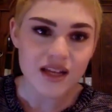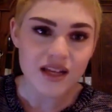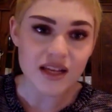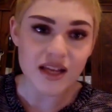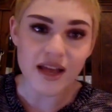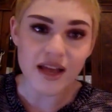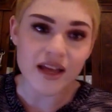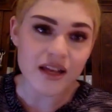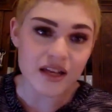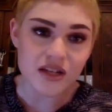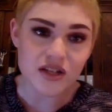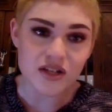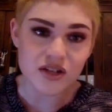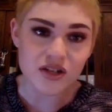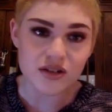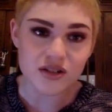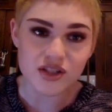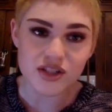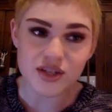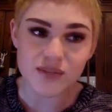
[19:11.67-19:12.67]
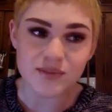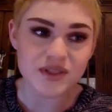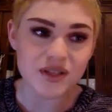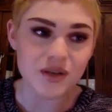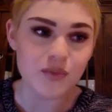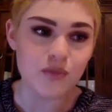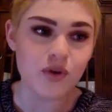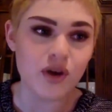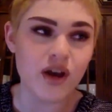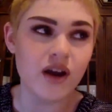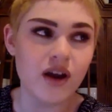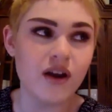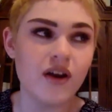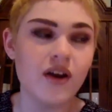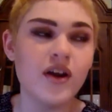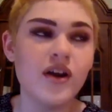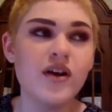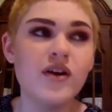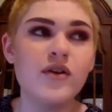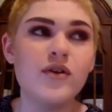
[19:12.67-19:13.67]
get an internship
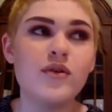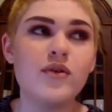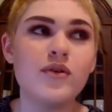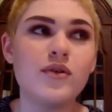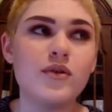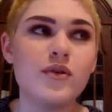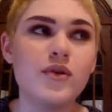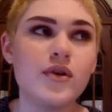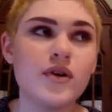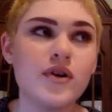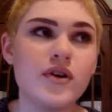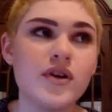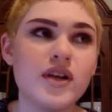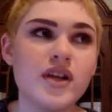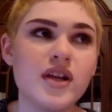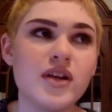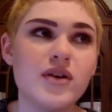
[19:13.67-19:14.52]
somewhere, or,